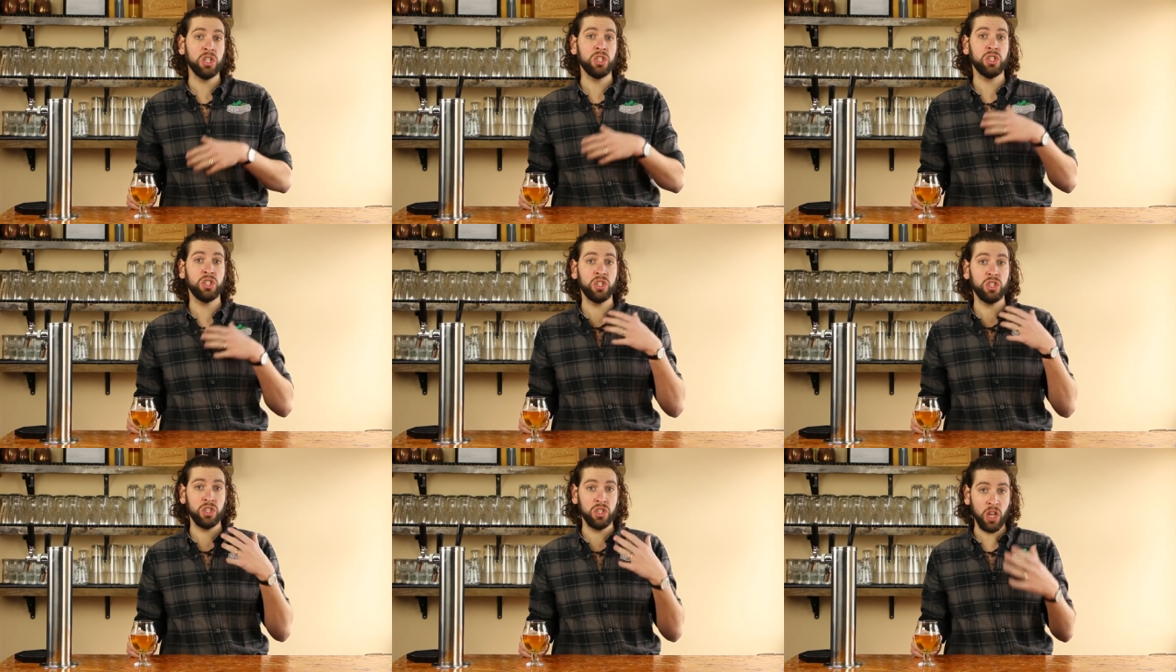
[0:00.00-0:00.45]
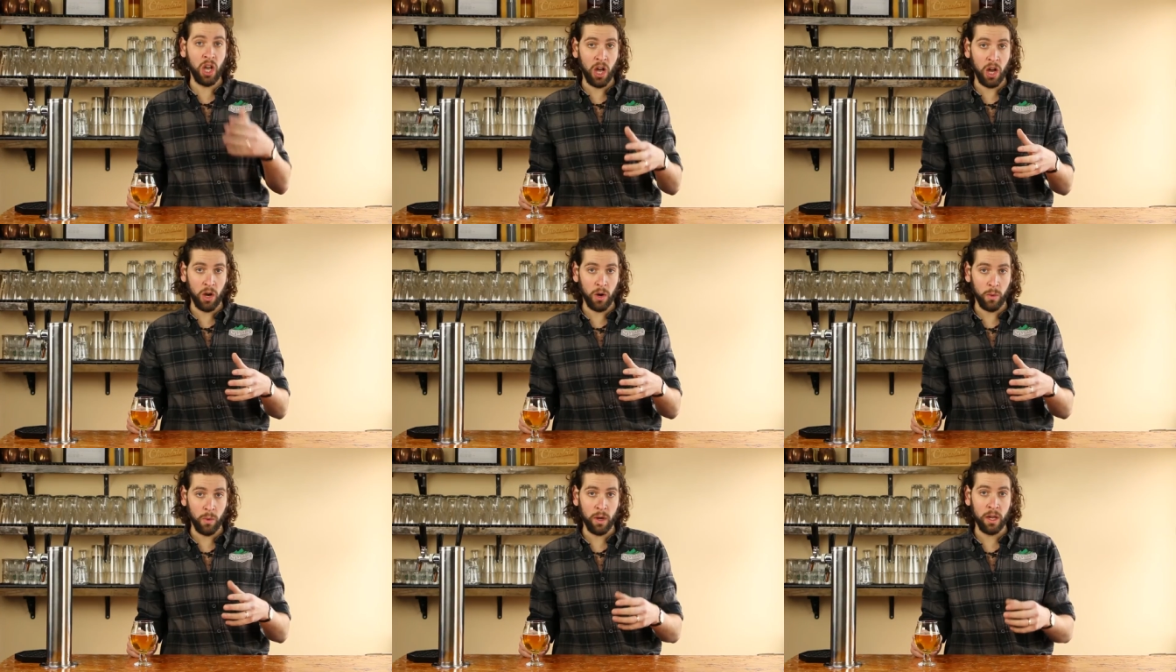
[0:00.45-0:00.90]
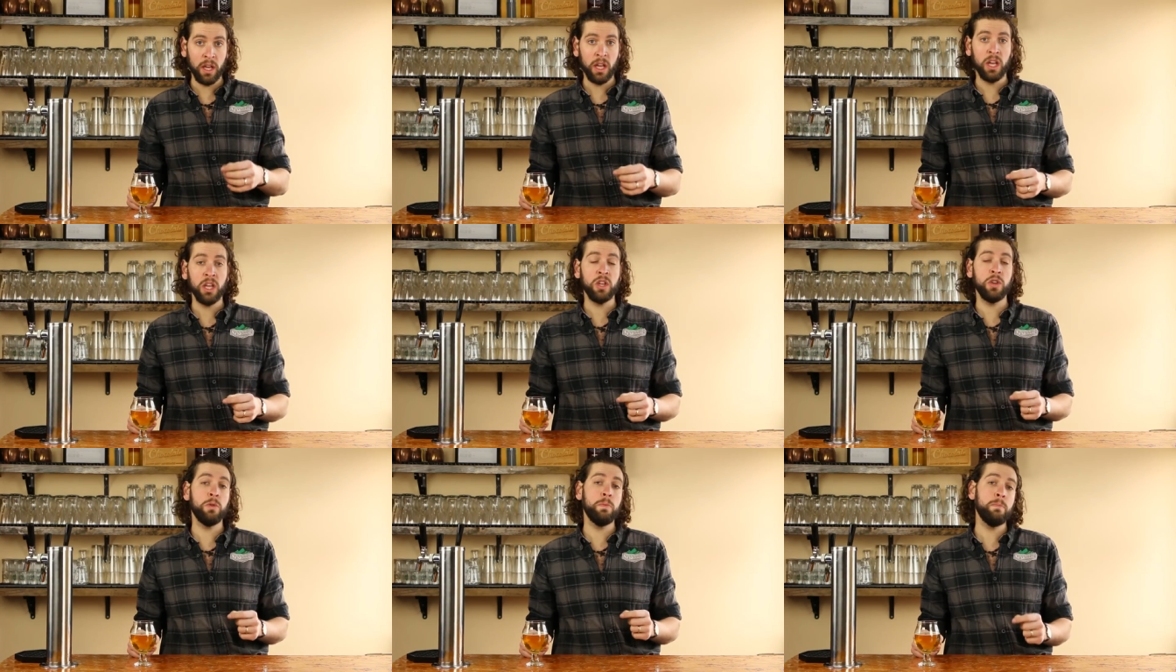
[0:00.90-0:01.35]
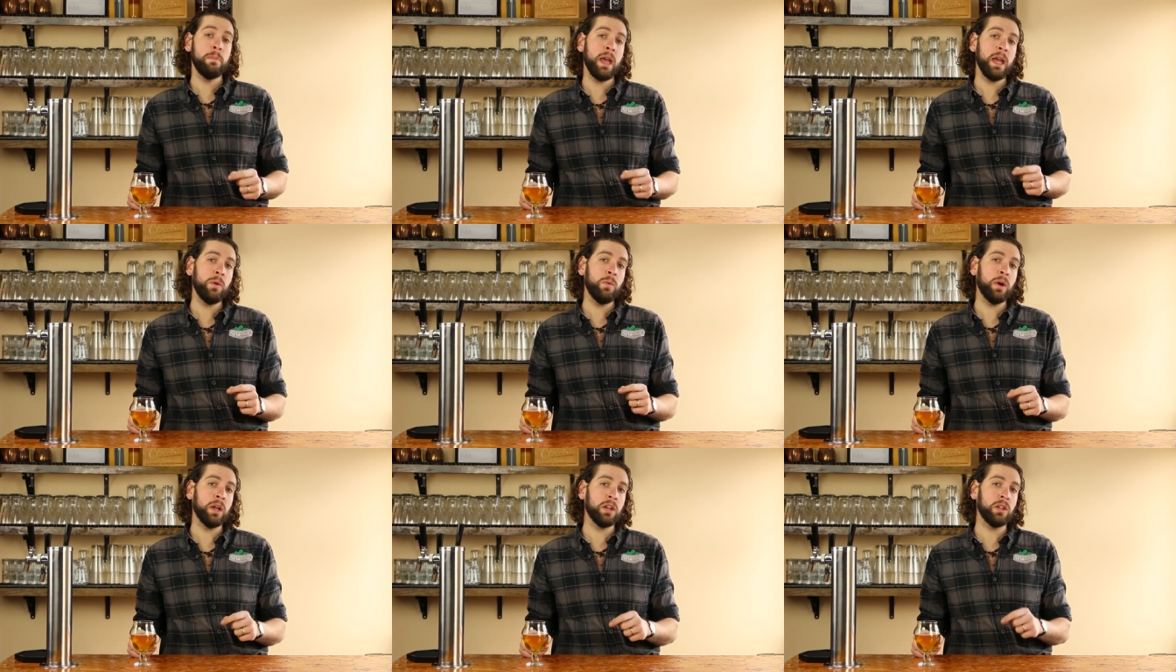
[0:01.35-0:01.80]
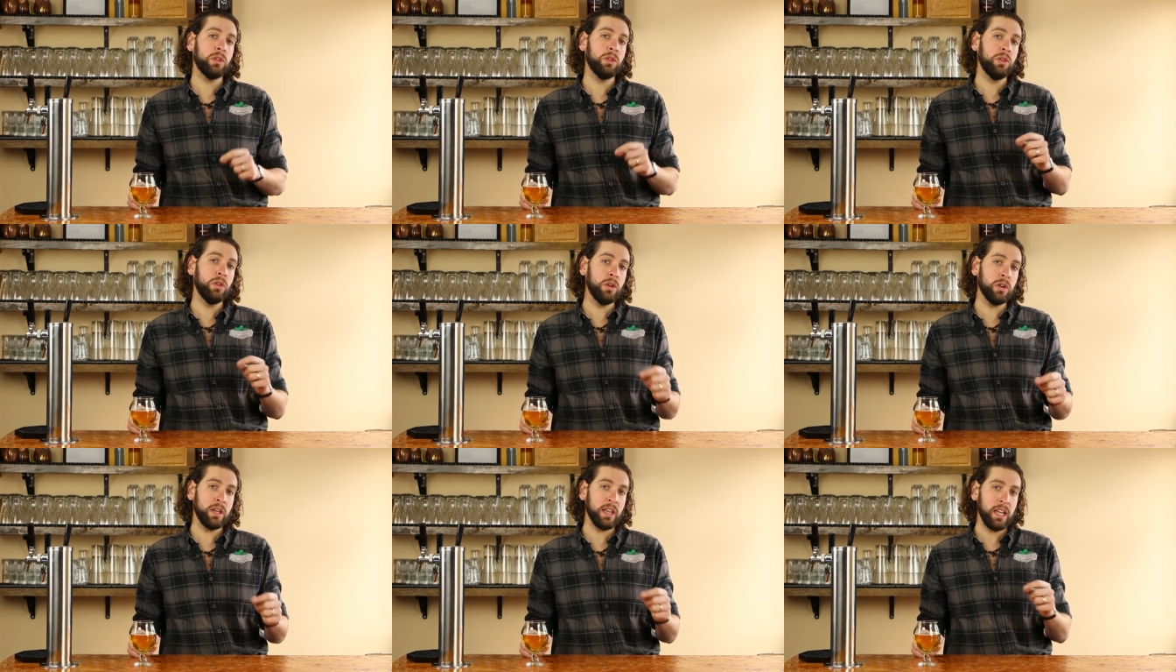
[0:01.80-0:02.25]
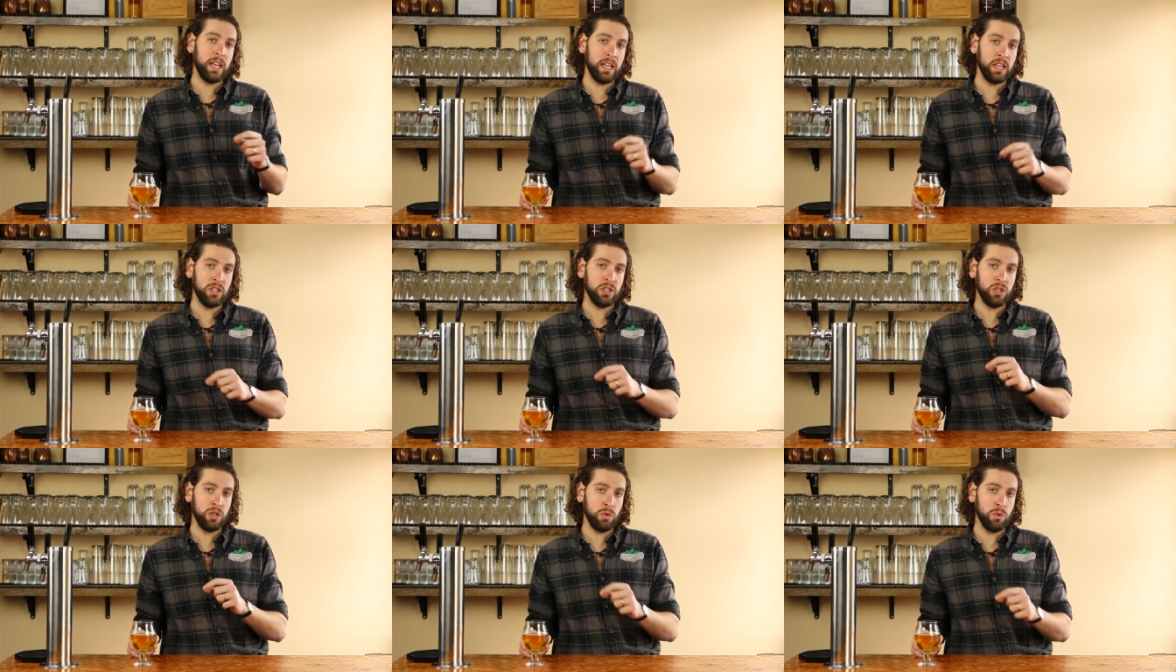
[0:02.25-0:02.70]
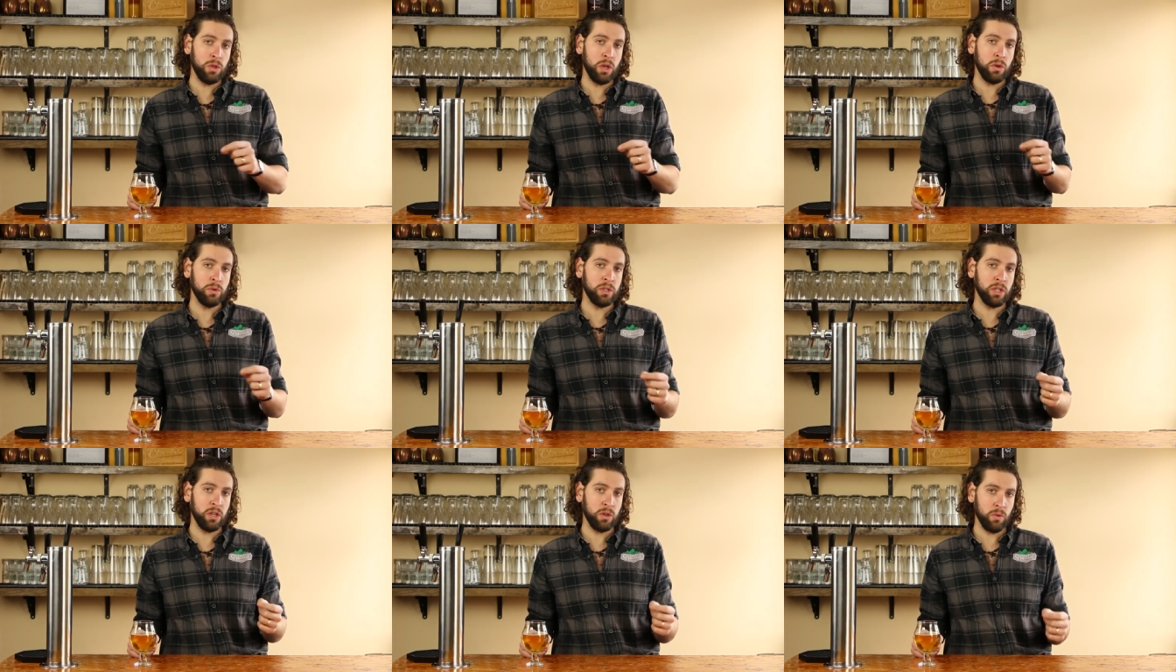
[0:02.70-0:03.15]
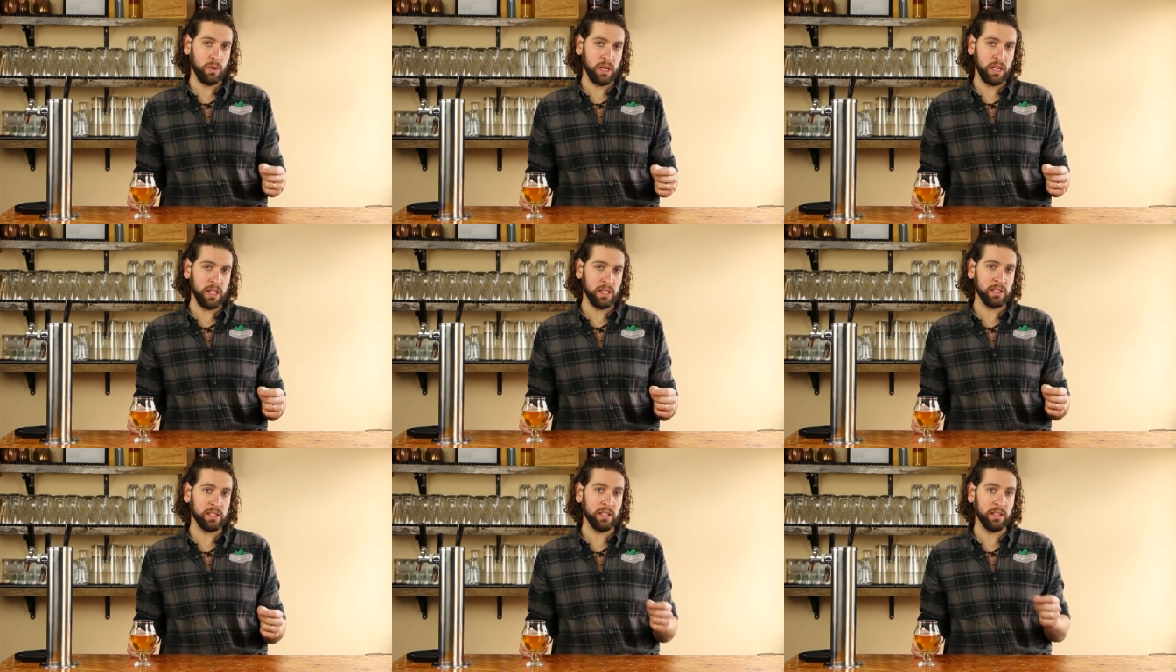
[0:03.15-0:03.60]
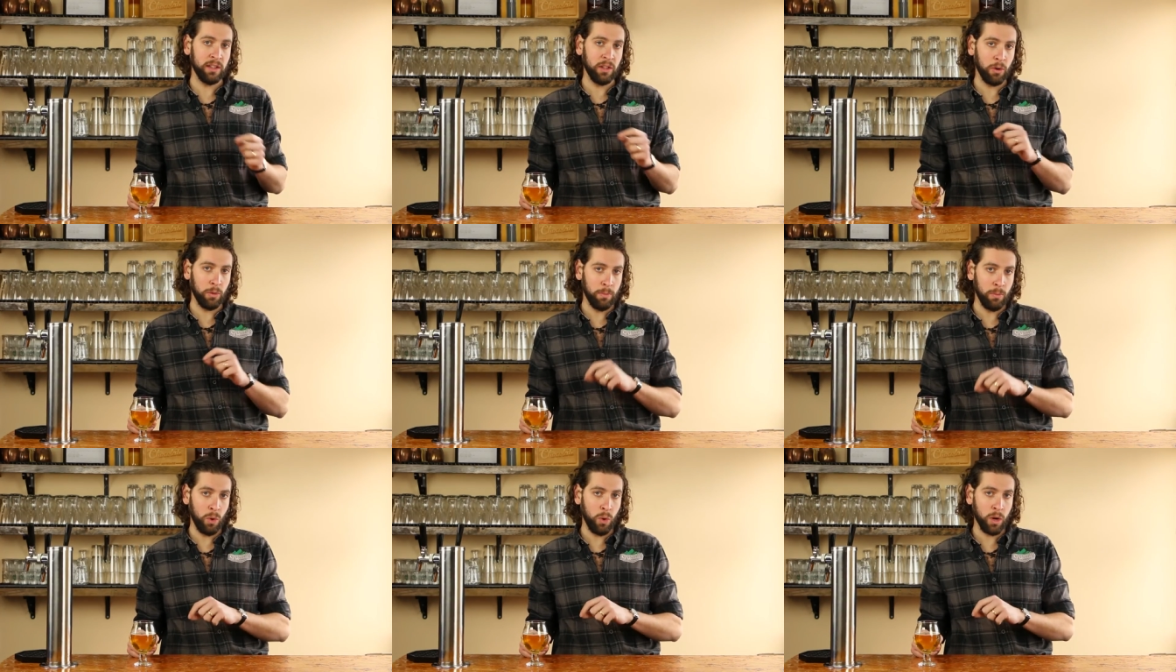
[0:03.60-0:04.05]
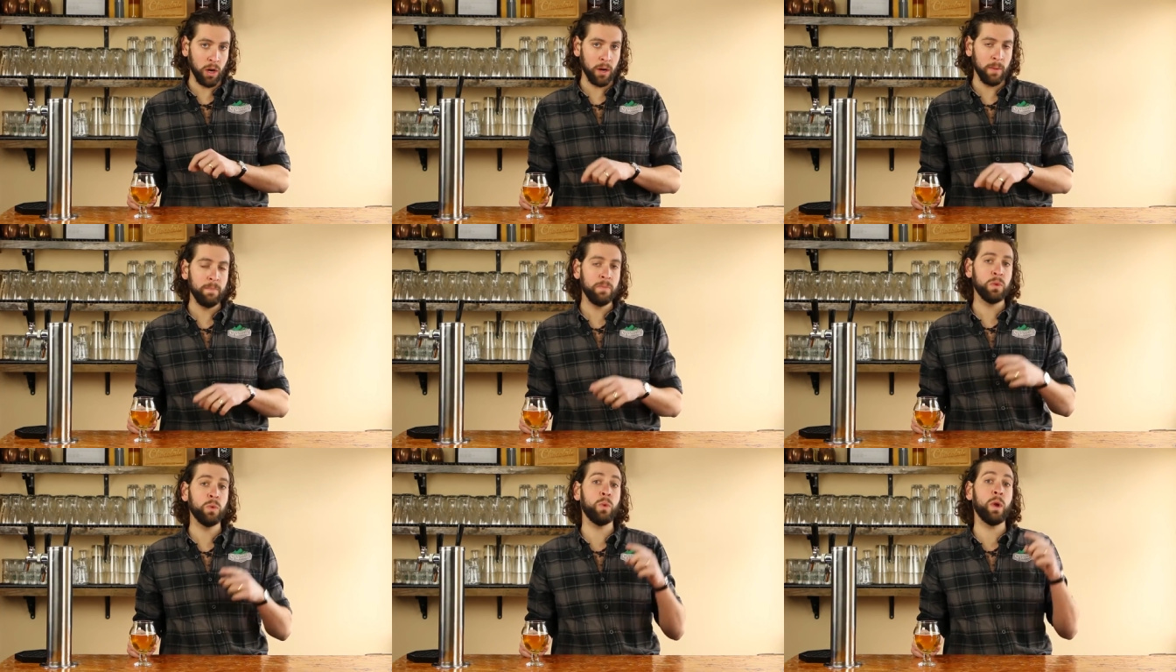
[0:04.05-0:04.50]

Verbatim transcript: So you may want to look into those ingredients a little more.